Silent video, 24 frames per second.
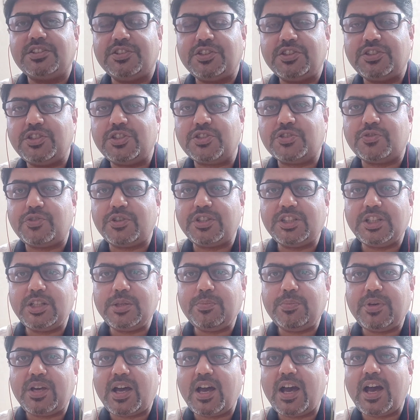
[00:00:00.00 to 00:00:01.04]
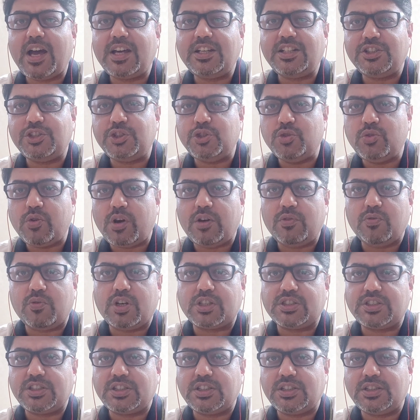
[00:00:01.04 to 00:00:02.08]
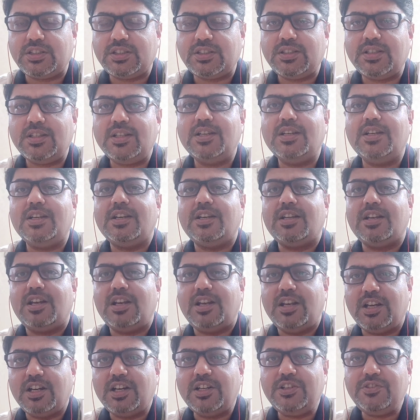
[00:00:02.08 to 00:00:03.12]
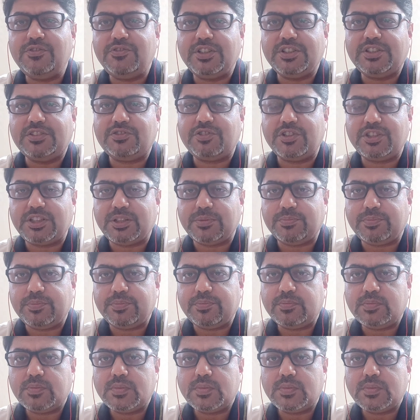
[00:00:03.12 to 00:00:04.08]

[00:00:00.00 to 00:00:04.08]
This is Tridib and you are watching Learn with Tridib.